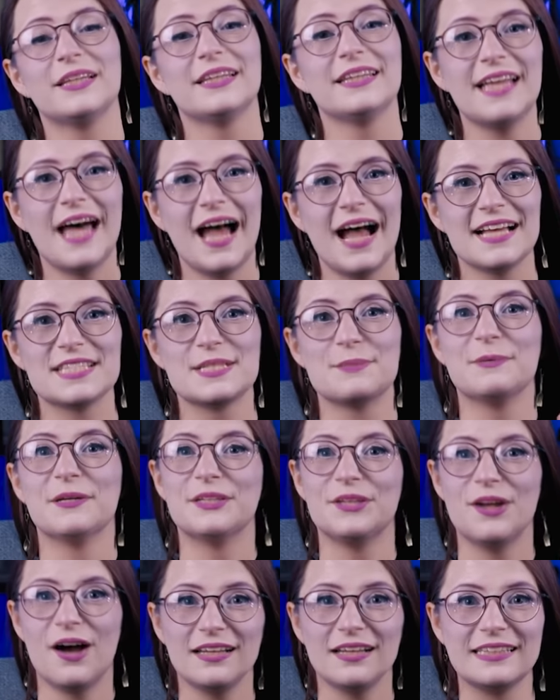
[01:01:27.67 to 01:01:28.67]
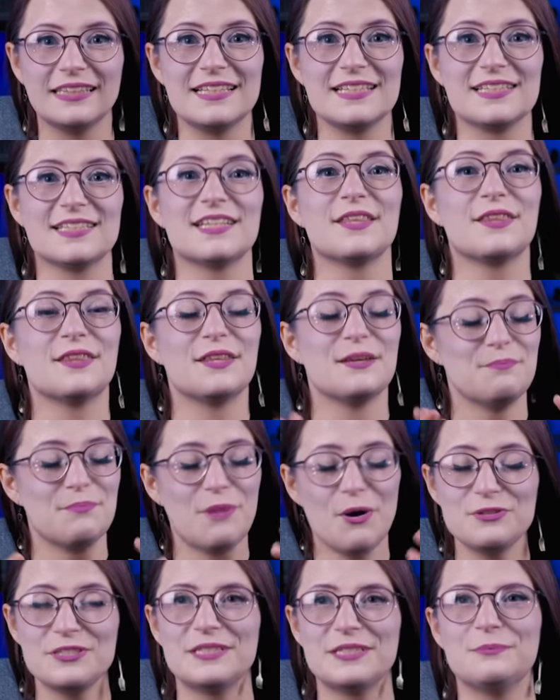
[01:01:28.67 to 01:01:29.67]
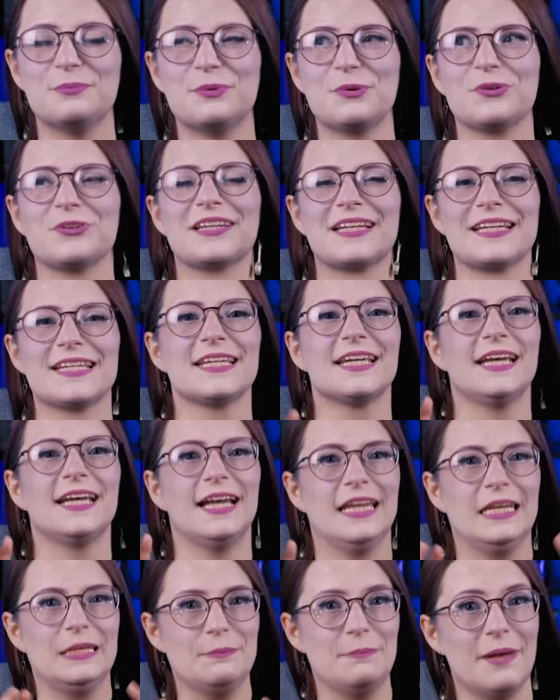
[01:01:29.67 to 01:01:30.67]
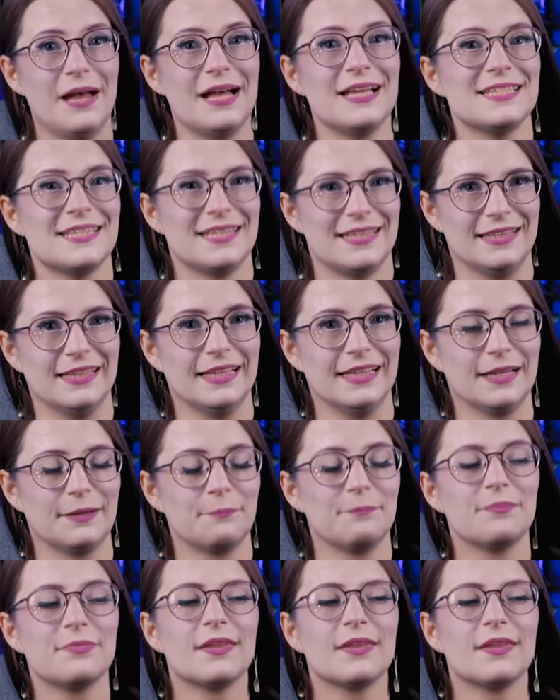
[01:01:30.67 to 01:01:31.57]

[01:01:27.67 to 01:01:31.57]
last but not least, the most important and best thing,